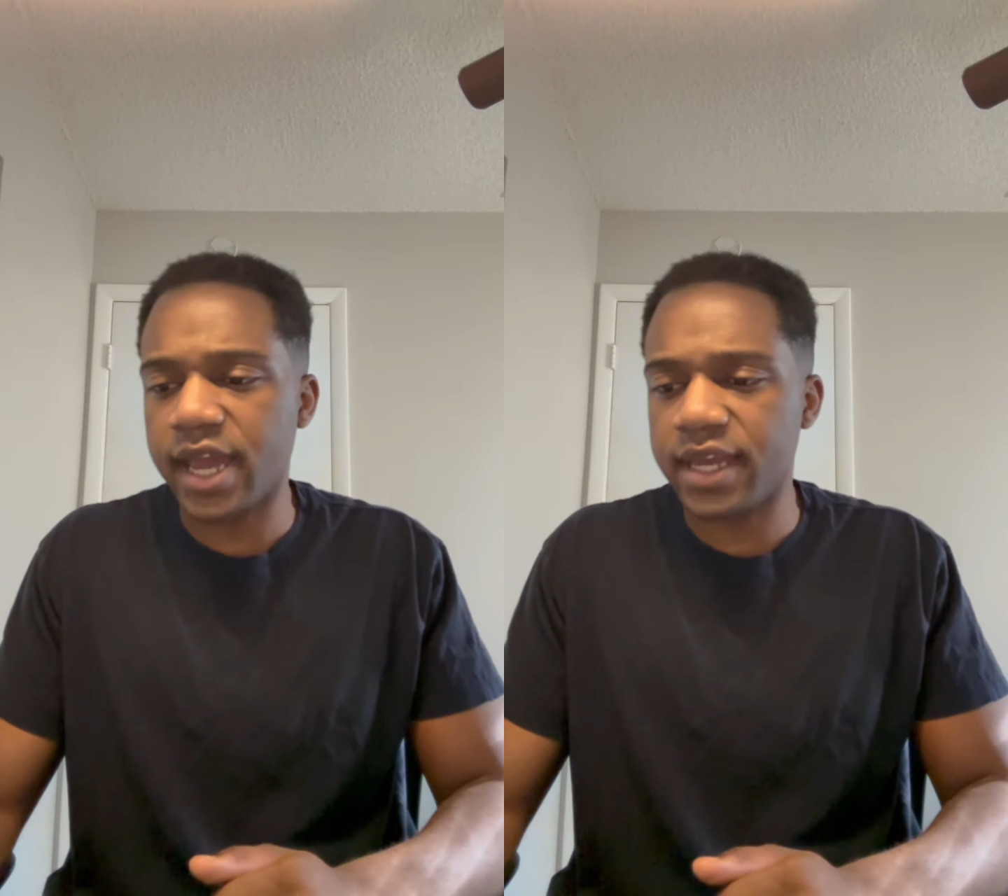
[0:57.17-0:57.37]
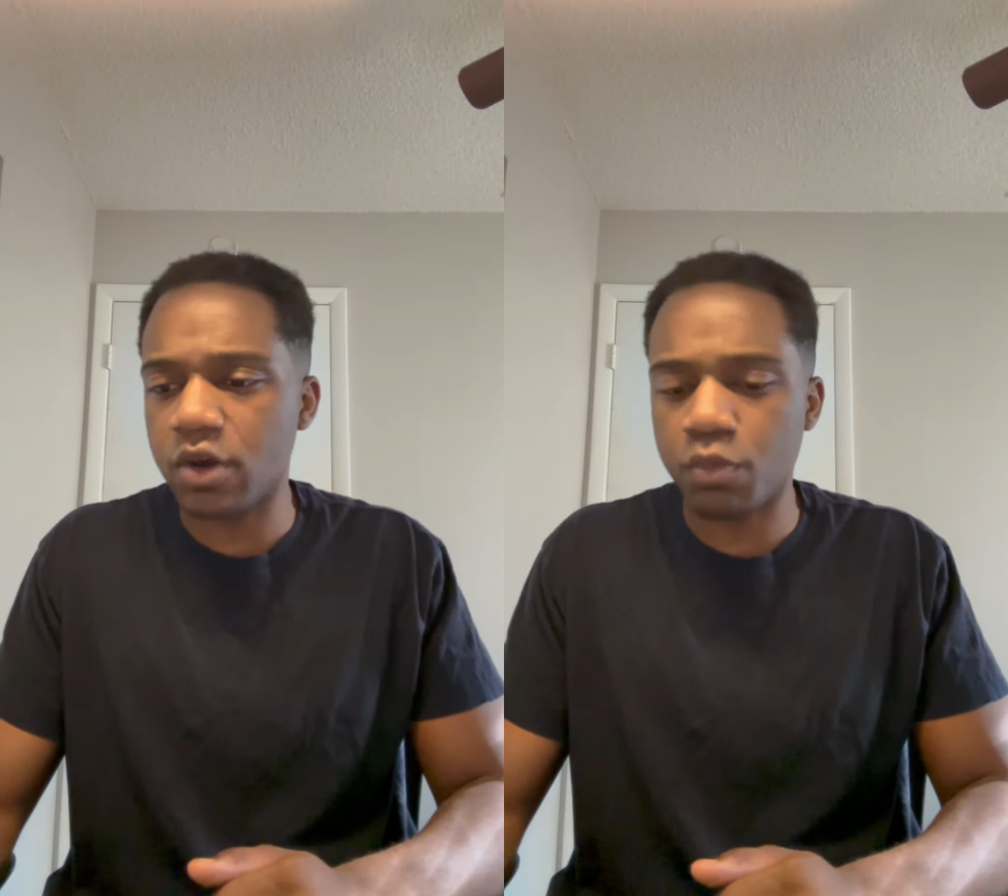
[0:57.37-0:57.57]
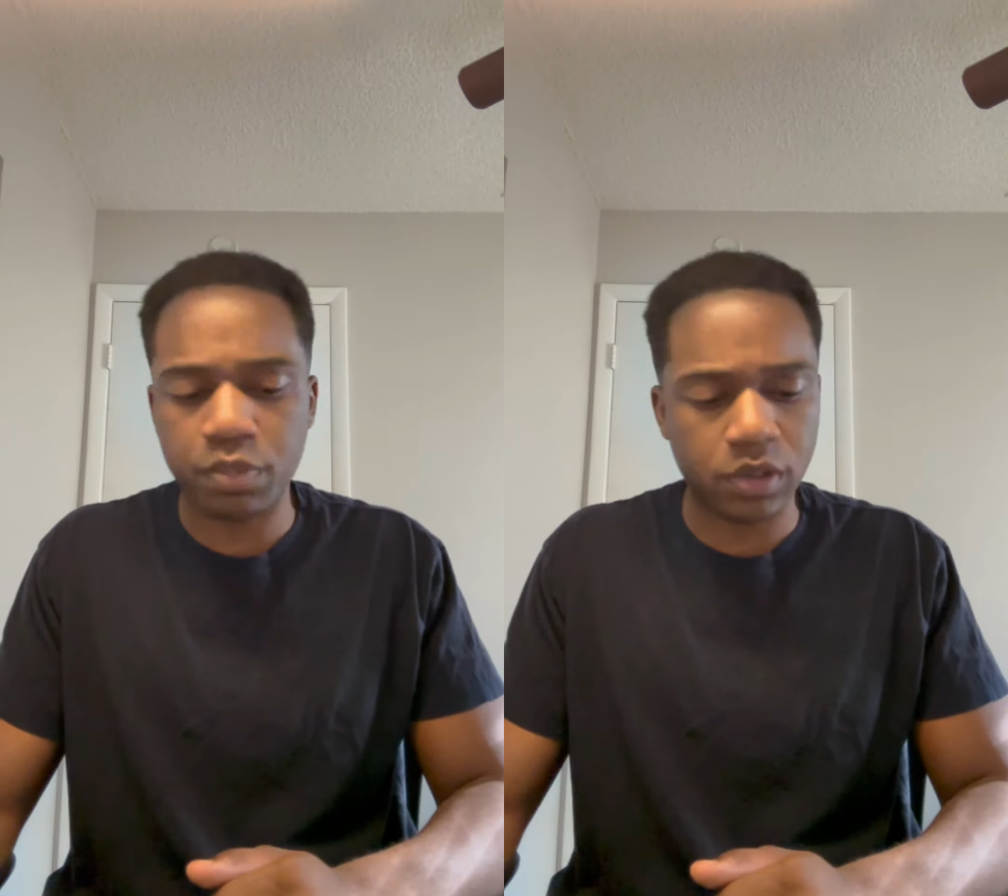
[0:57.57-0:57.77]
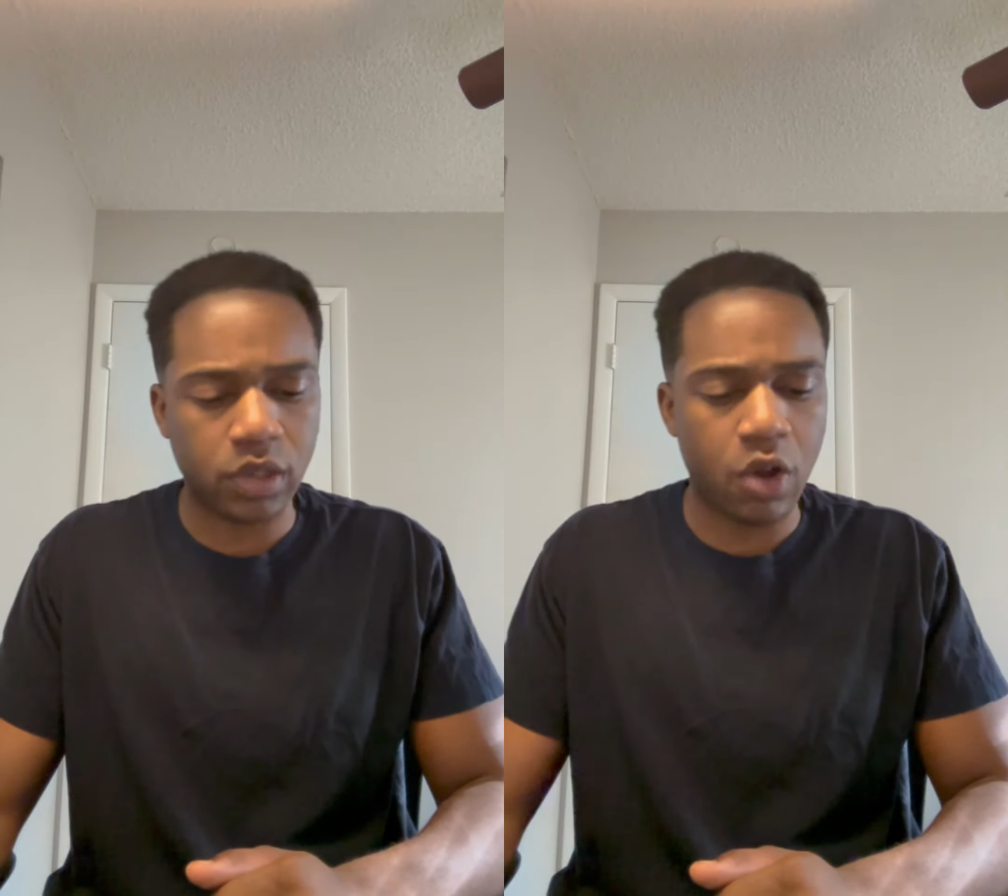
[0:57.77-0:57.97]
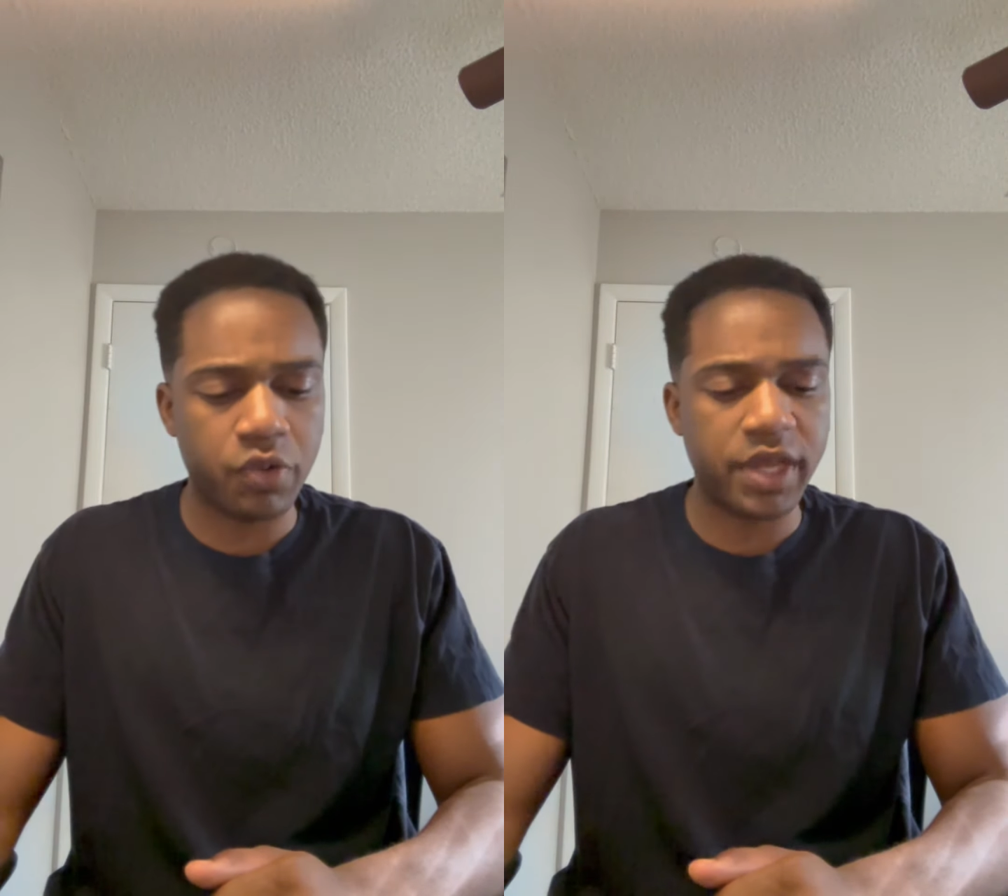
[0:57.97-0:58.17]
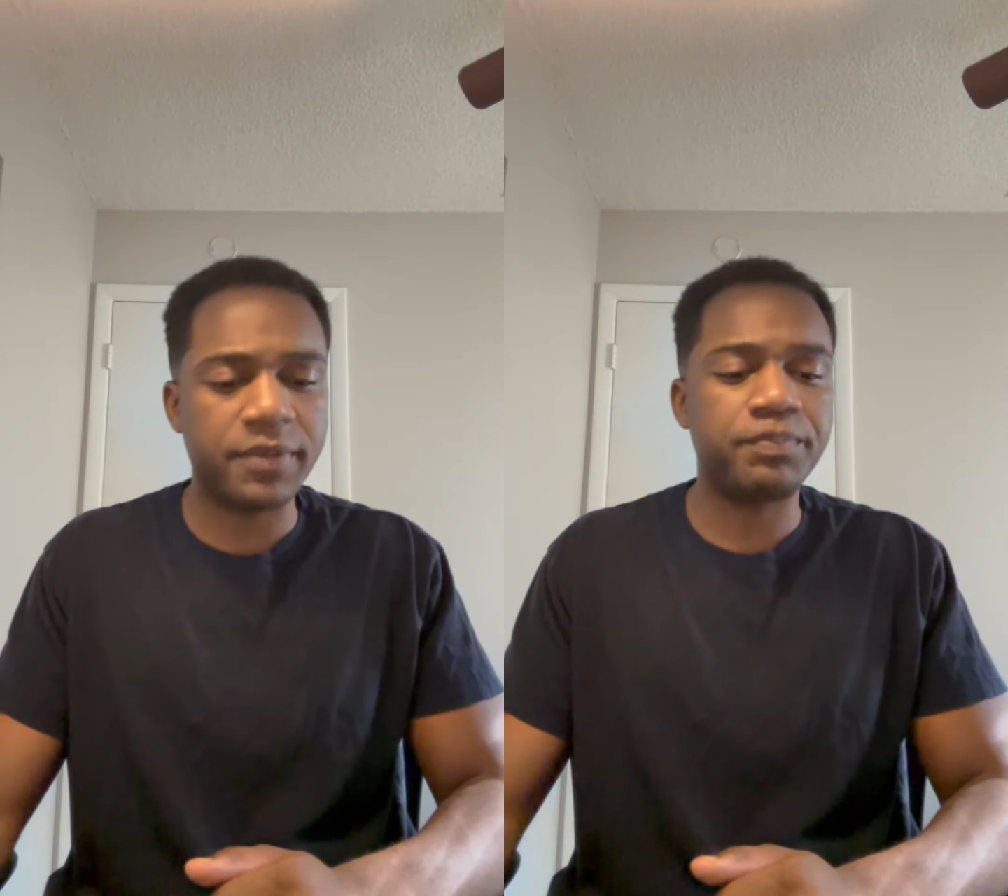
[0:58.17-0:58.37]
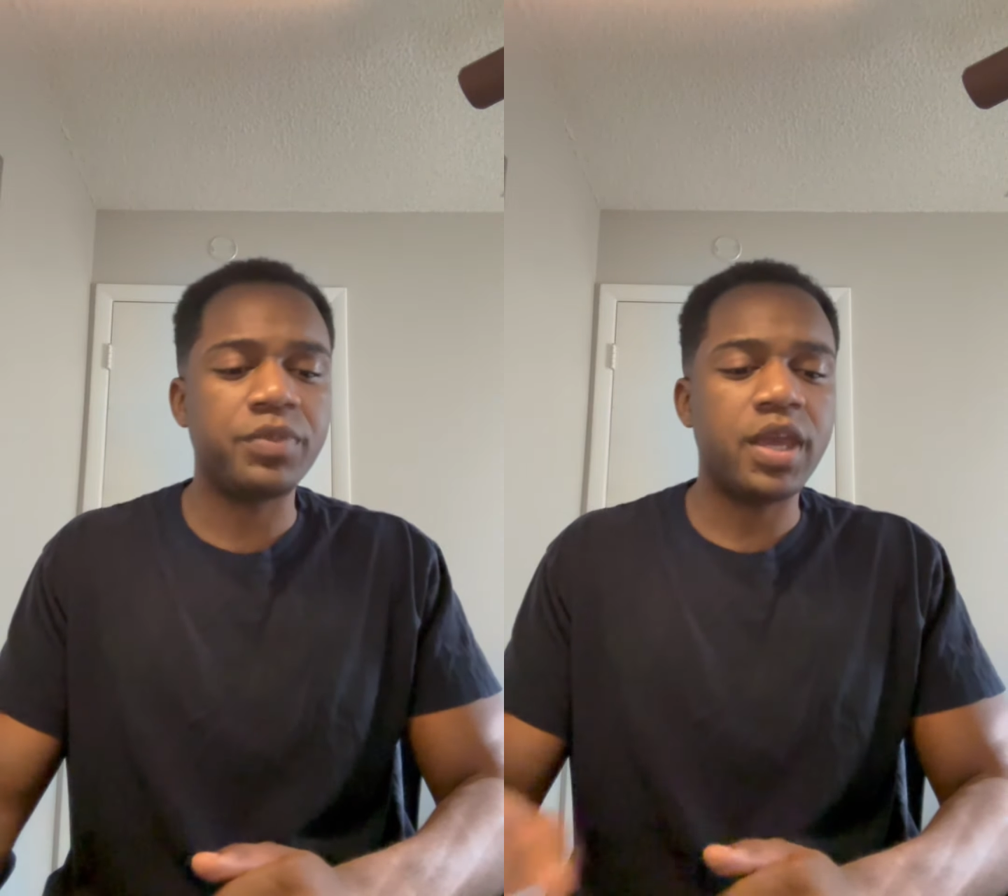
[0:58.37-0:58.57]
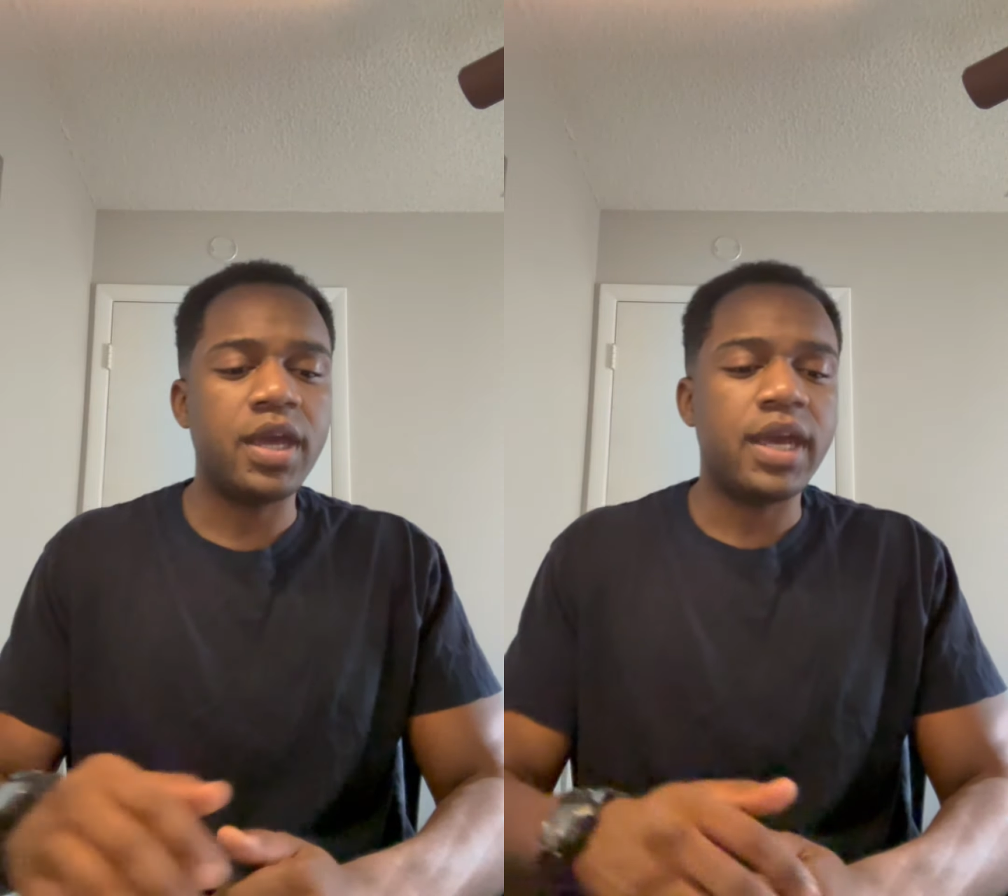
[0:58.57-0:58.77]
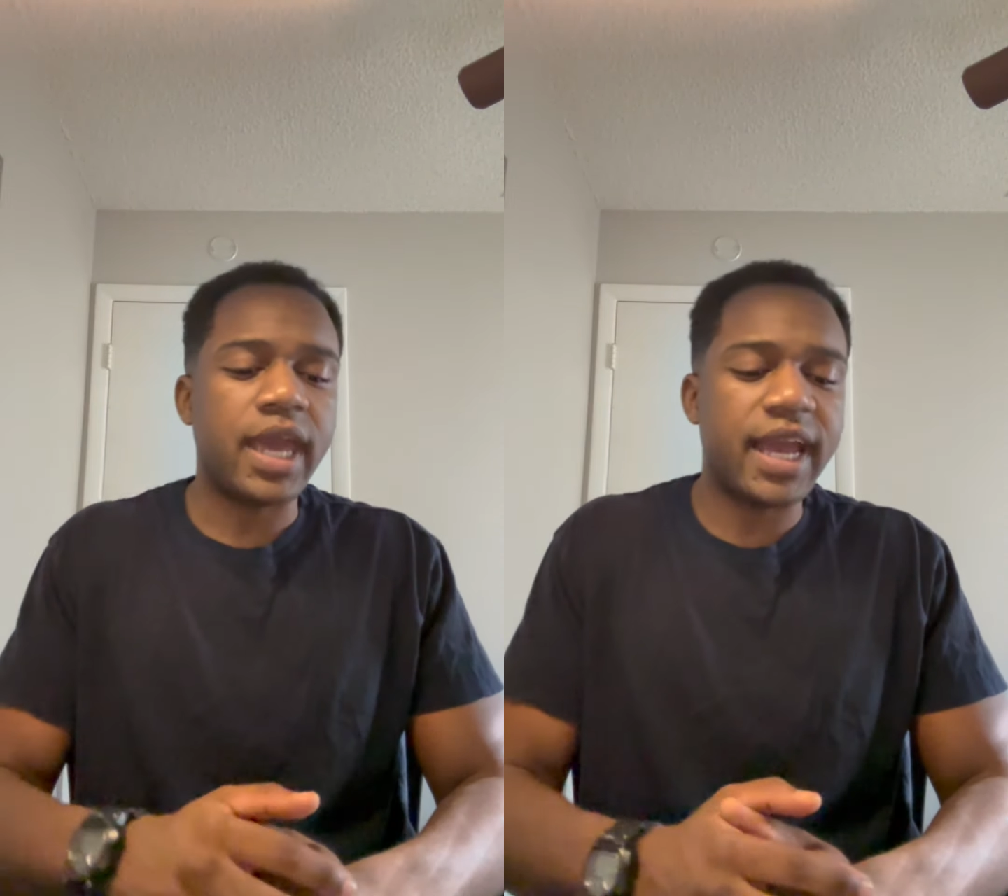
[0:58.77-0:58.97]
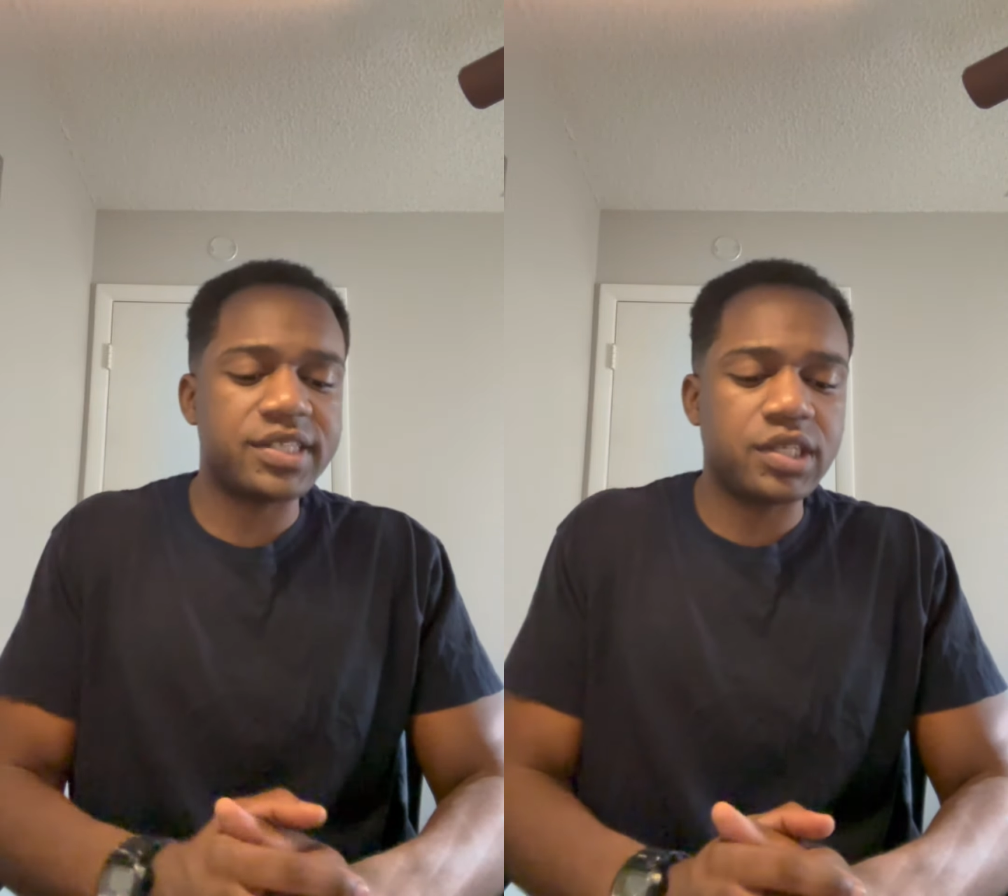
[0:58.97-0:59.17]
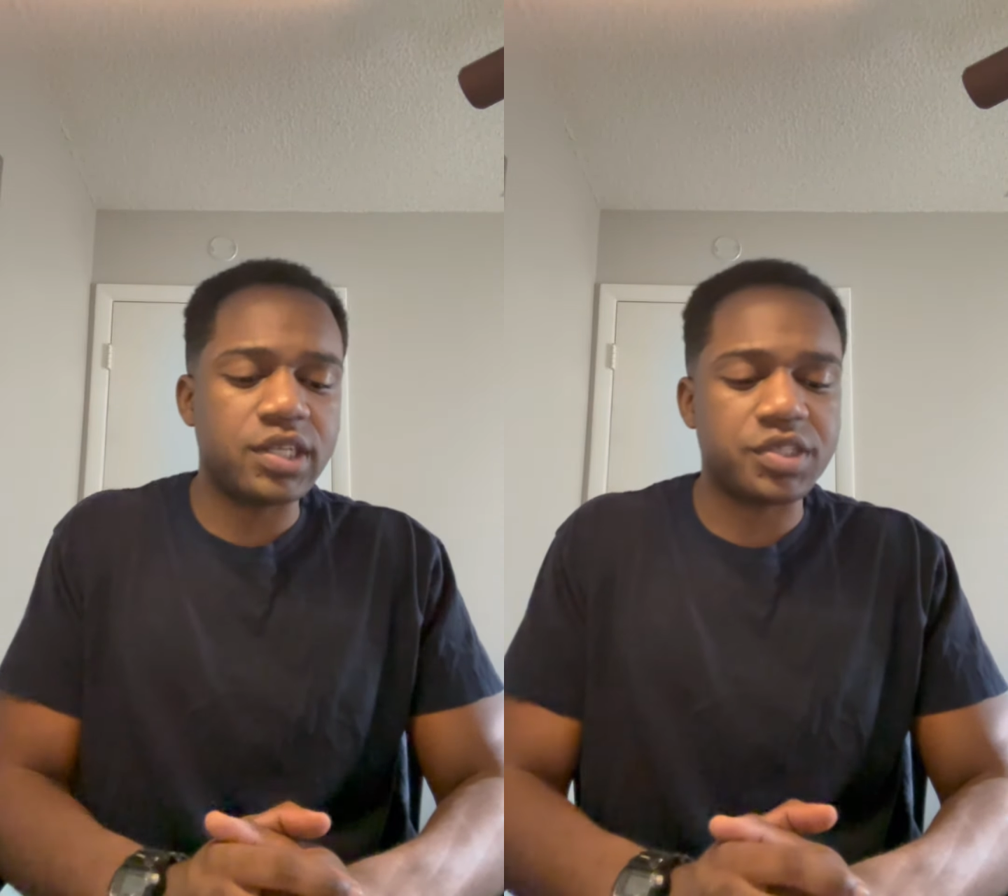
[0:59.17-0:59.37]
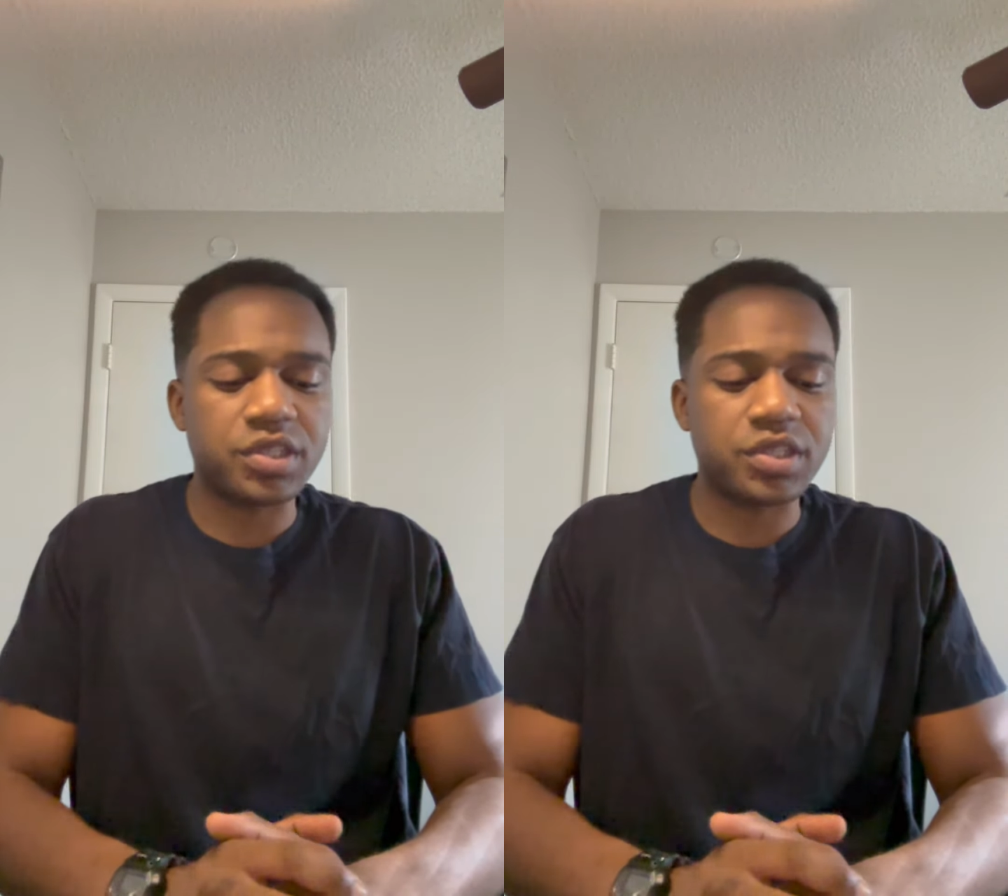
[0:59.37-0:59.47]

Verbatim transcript: I ain't gonna prolong it. Exodus